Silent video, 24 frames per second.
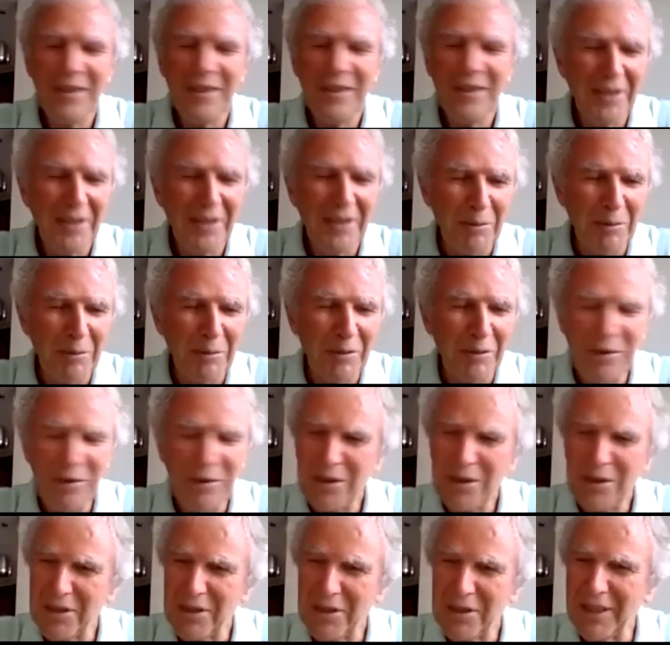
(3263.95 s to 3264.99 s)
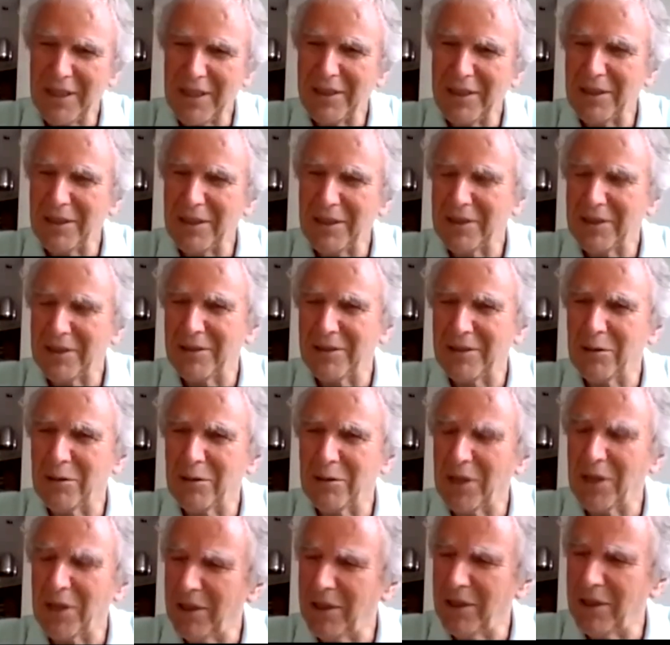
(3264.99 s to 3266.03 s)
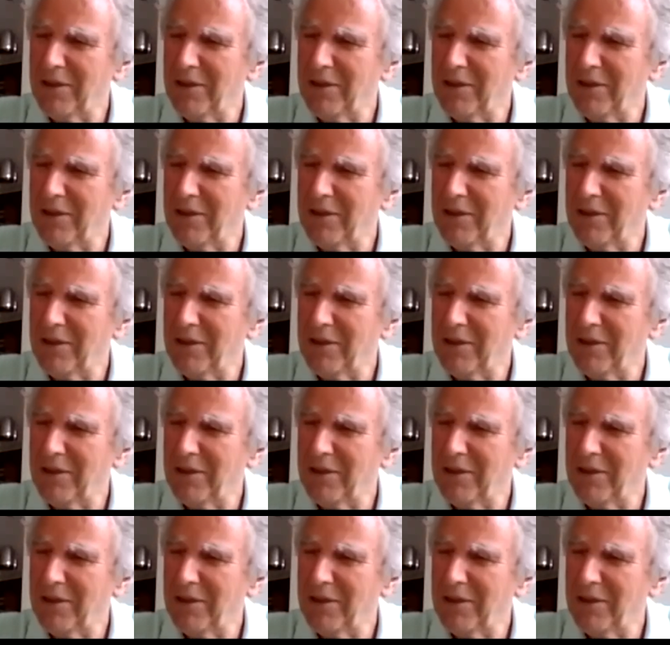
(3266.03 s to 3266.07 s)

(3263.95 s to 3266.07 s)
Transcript: And professors say that, "Okay,